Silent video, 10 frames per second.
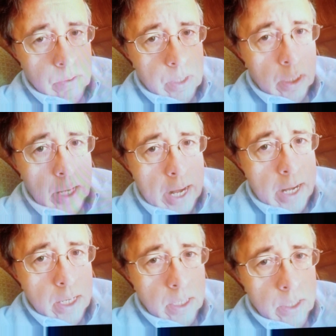
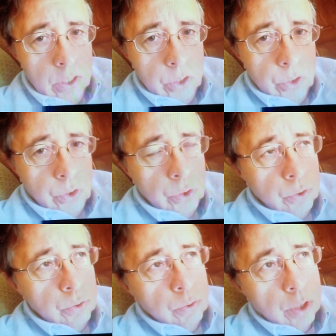link
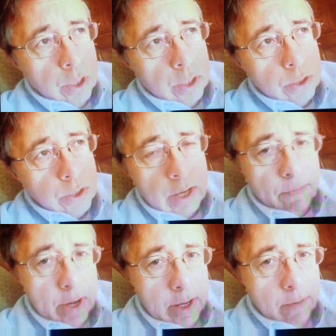to
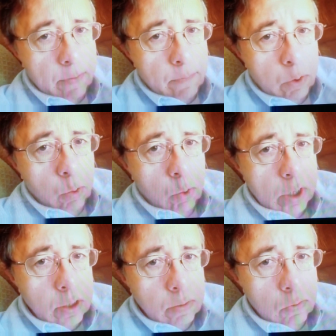Stephanie
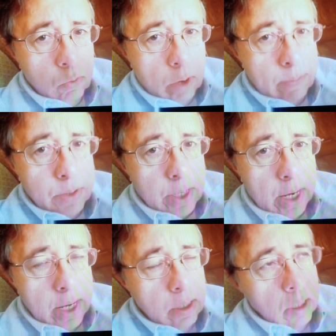Kifowitz's
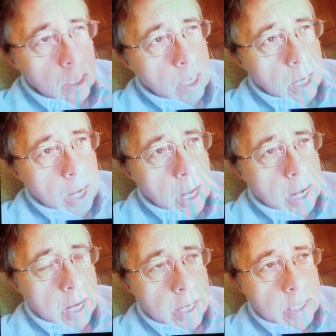website
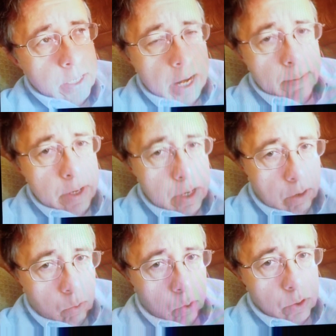and Tammy
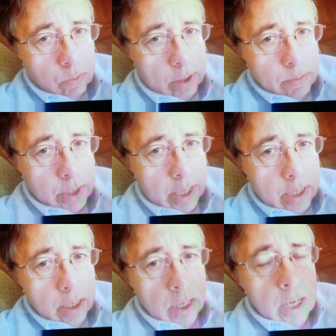Duckworth's
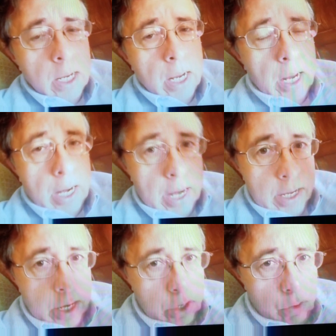website. And I
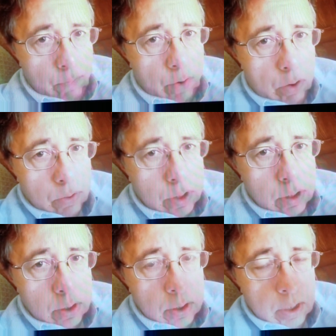need you folks
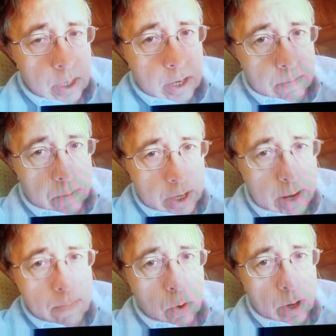on
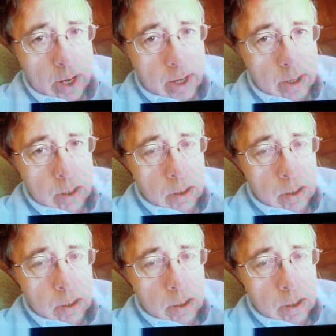Monday morning